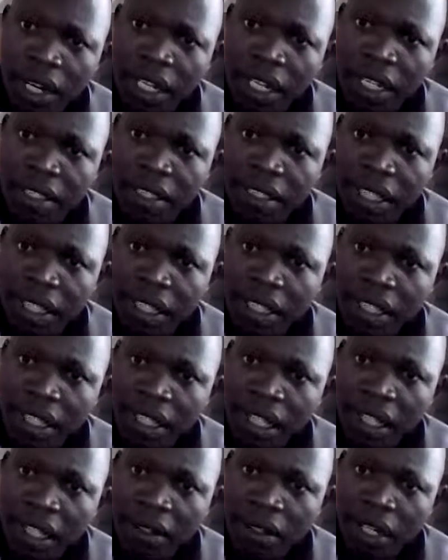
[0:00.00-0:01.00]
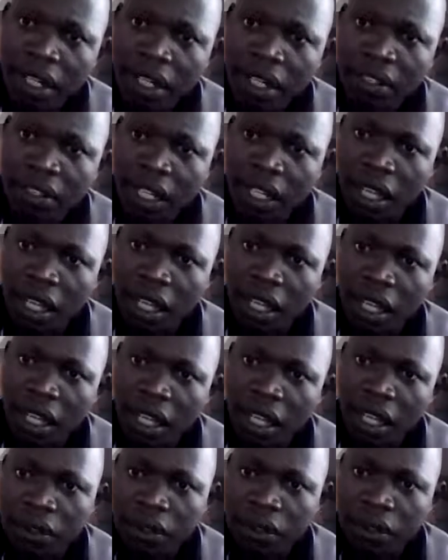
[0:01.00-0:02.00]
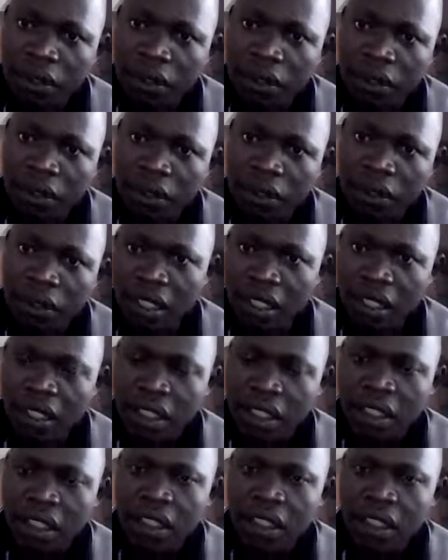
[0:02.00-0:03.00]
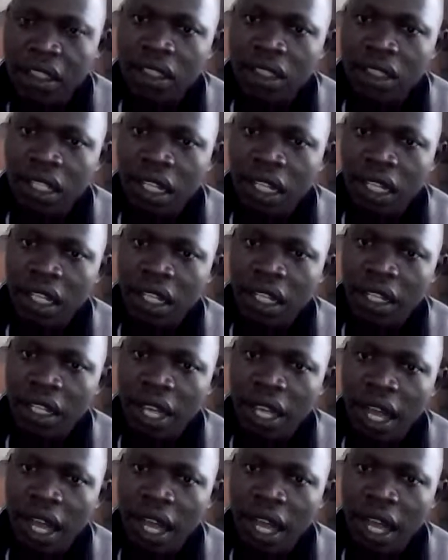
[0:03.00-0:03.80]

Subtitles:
hand side here, you have the language which you can select. There